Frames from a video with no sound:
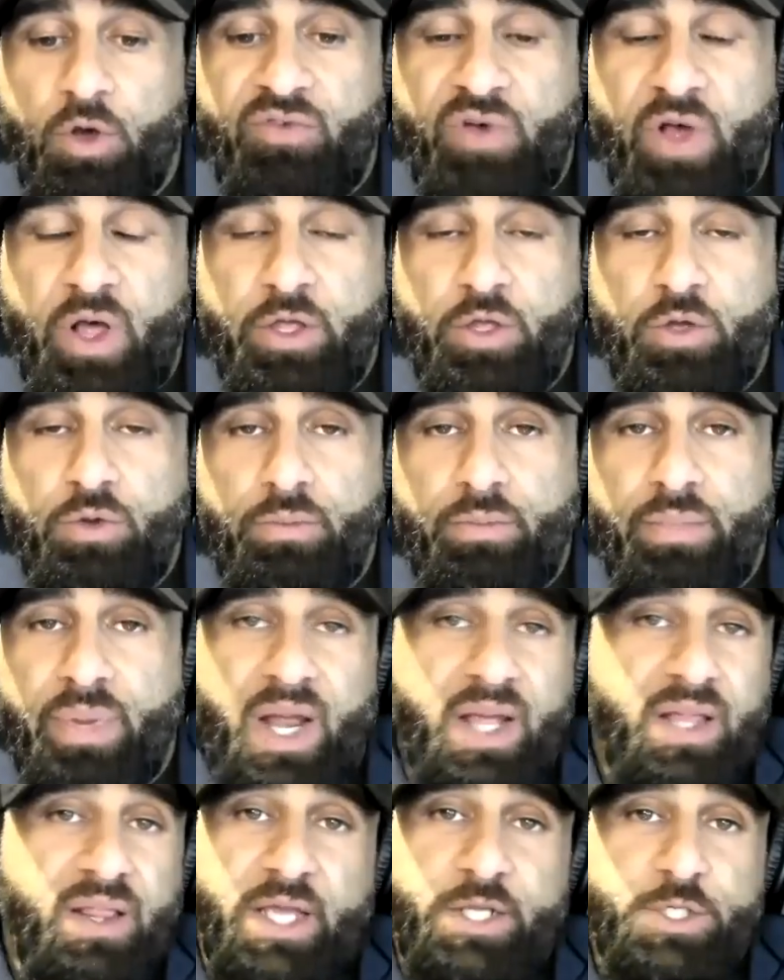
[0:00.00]
volume, but
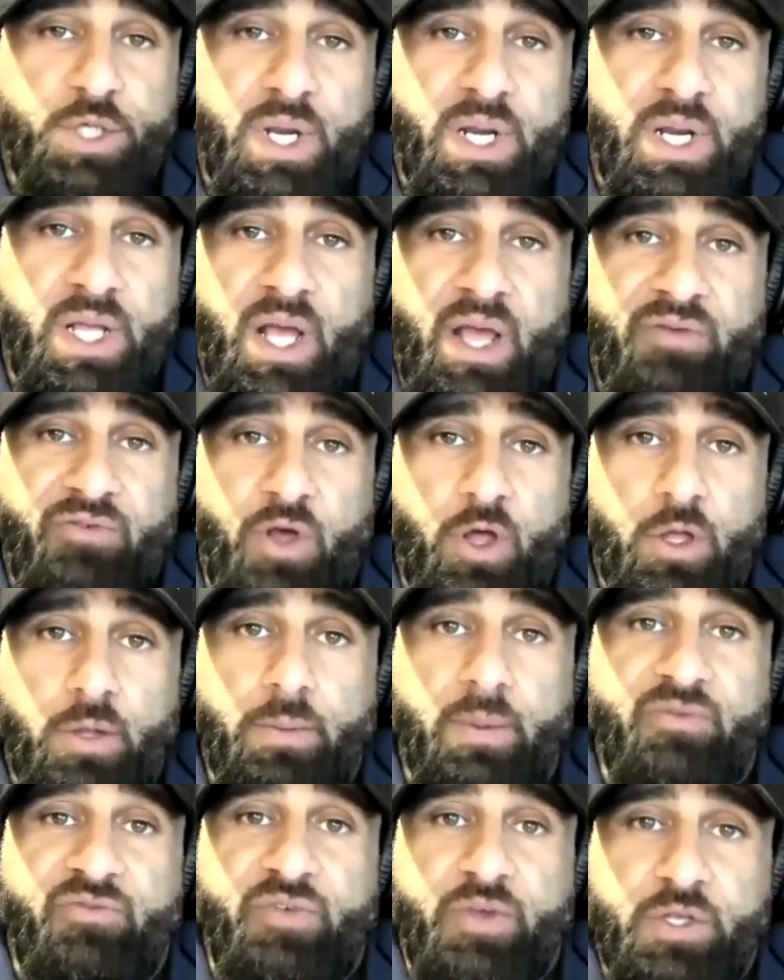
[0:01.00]
I like training high volume.
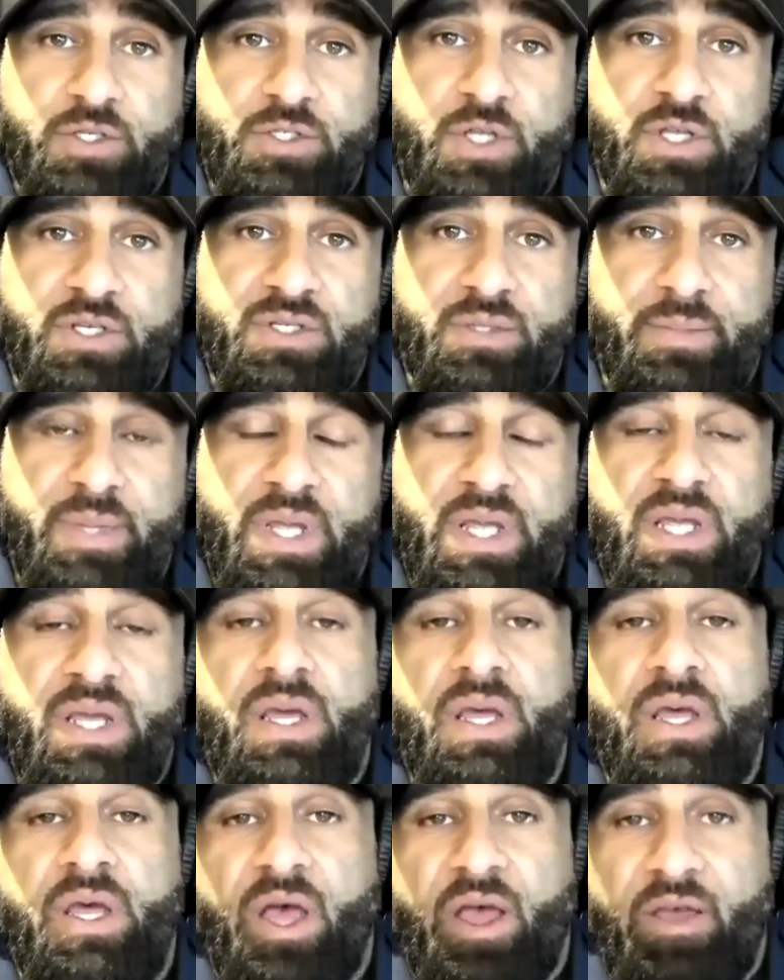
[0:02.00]
It feels good to me.
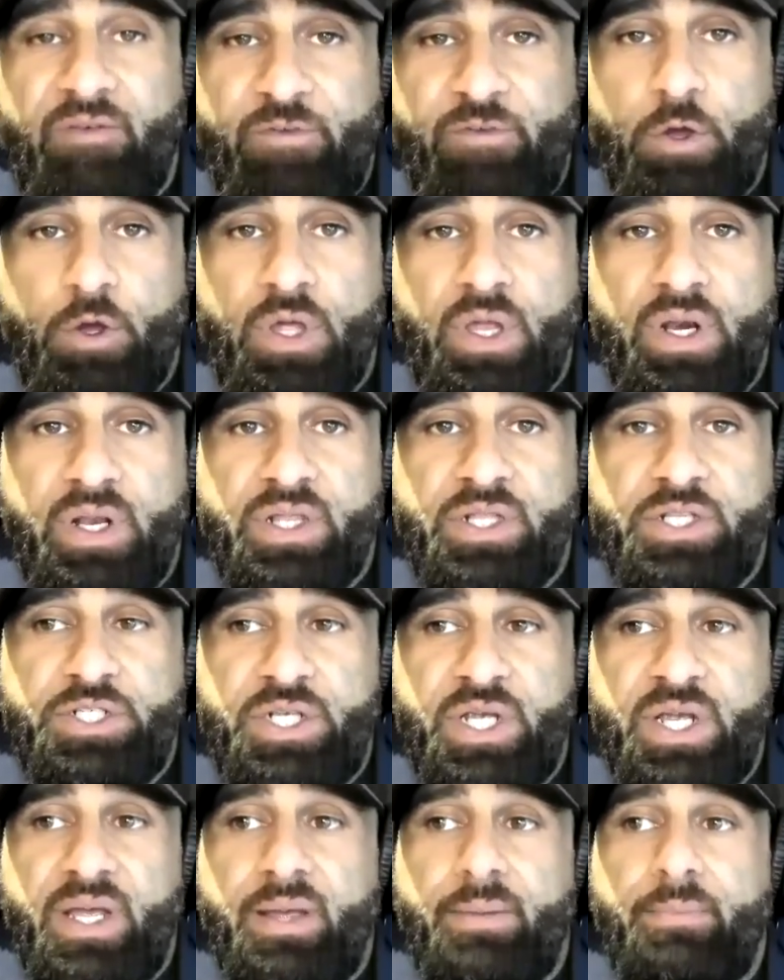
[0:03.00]
I feel good in the
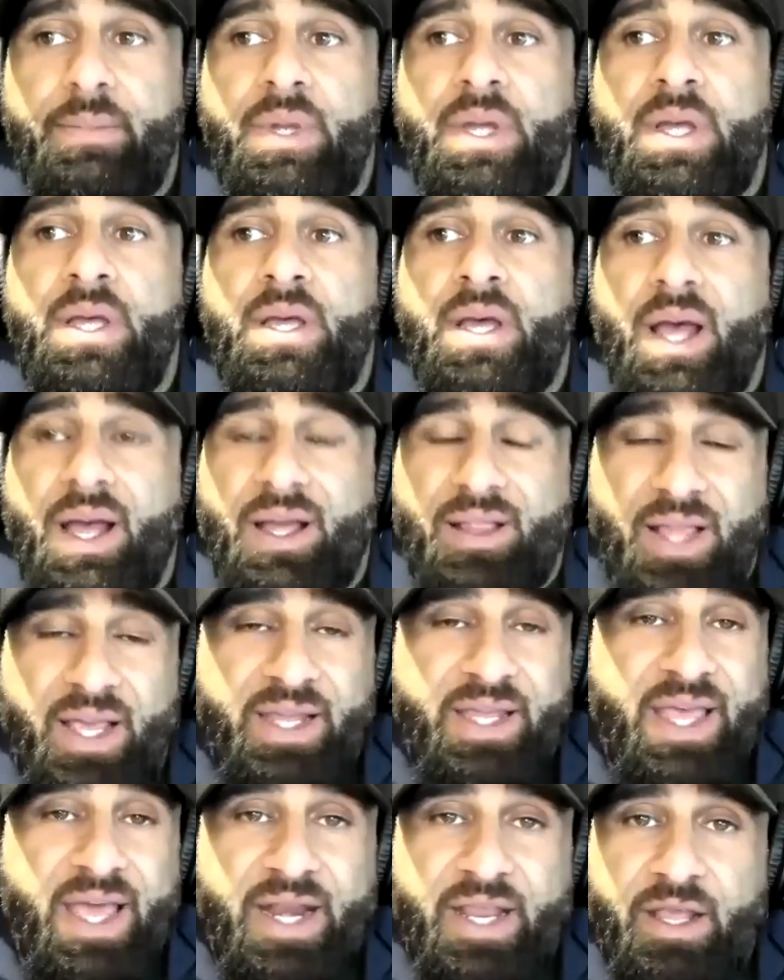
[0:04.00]
gym. I like
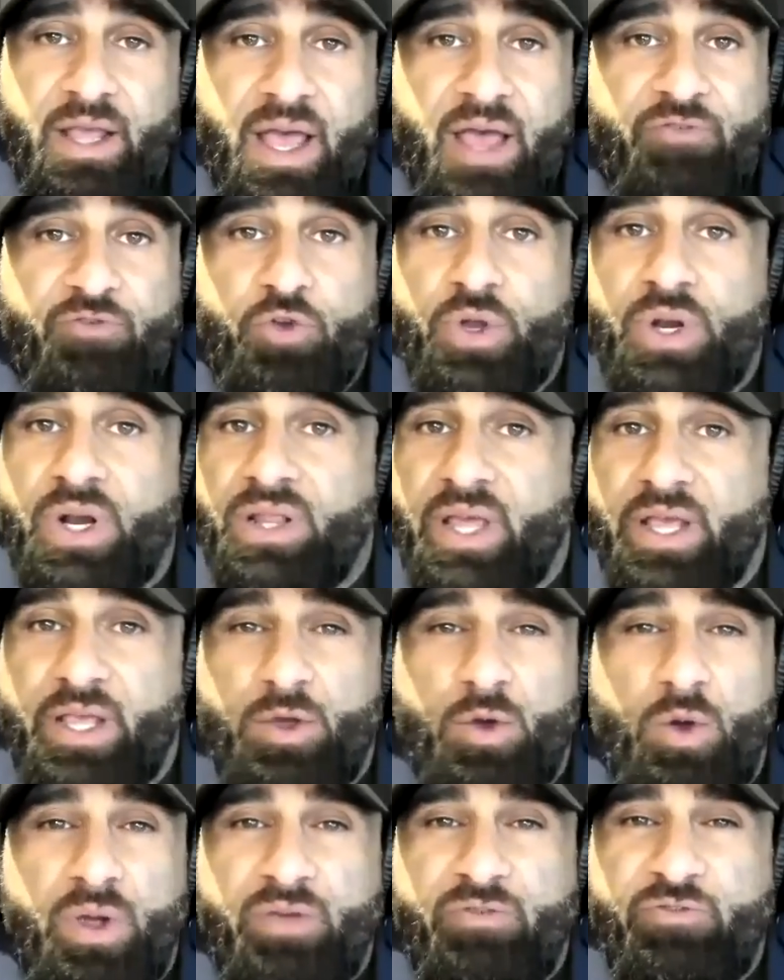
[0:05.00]
getting after it. I like
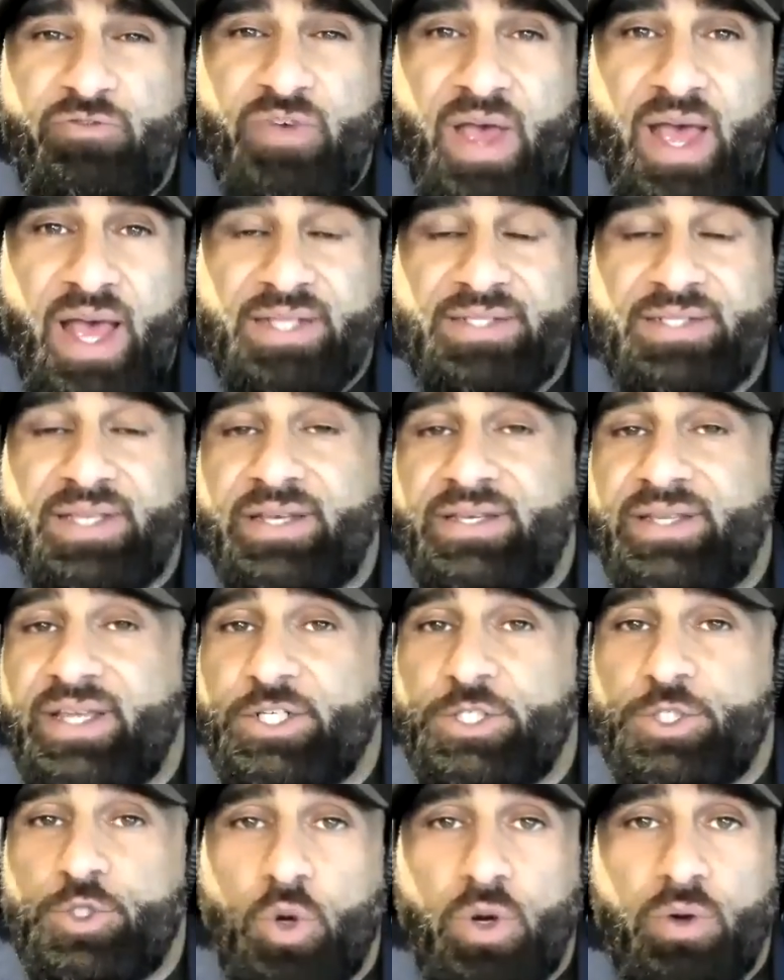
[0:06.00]
going fast. I take
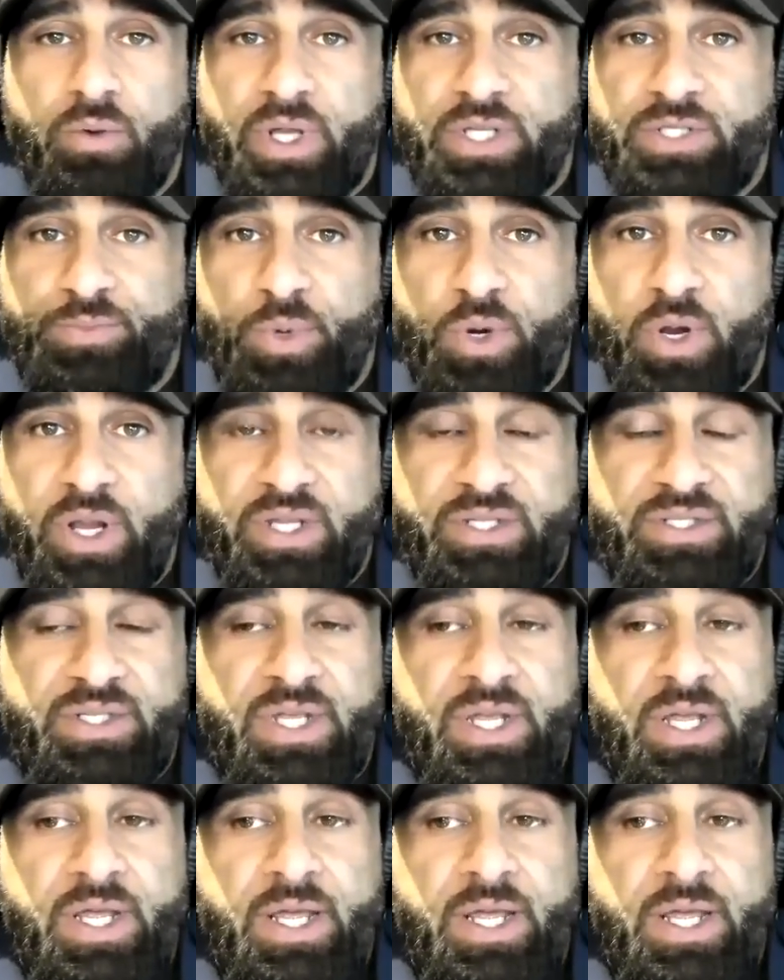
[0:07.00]
short rest breaks.